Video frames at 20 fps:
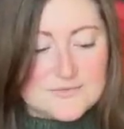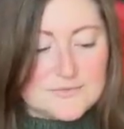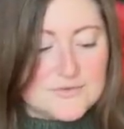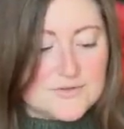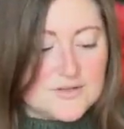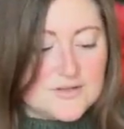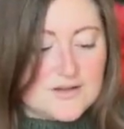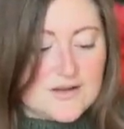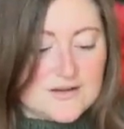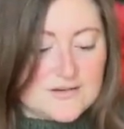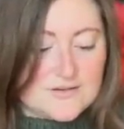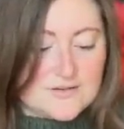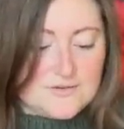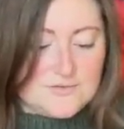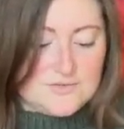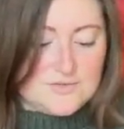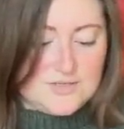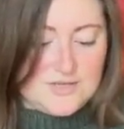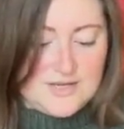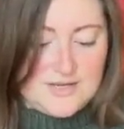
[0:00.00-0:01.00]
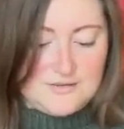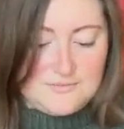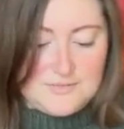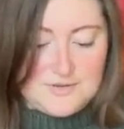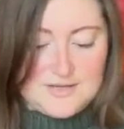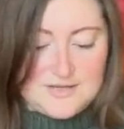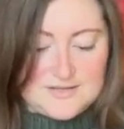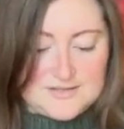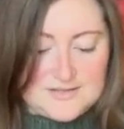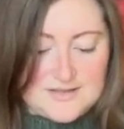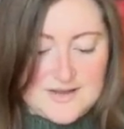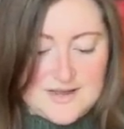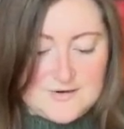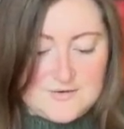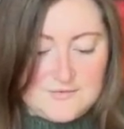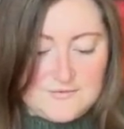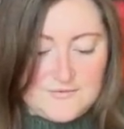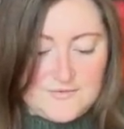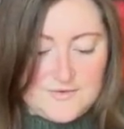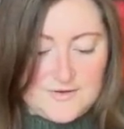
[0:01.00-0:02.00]
really gotten used yet because I
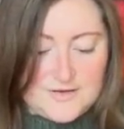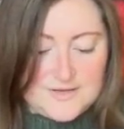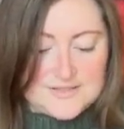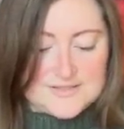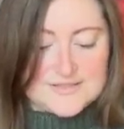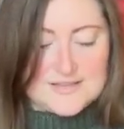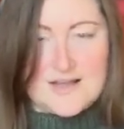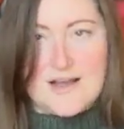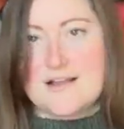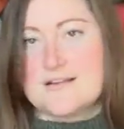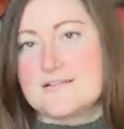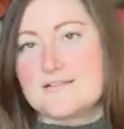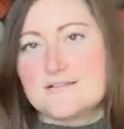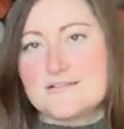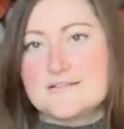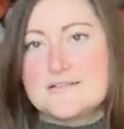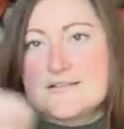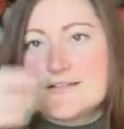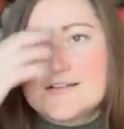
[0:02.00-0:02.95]
don't feel like it's gotten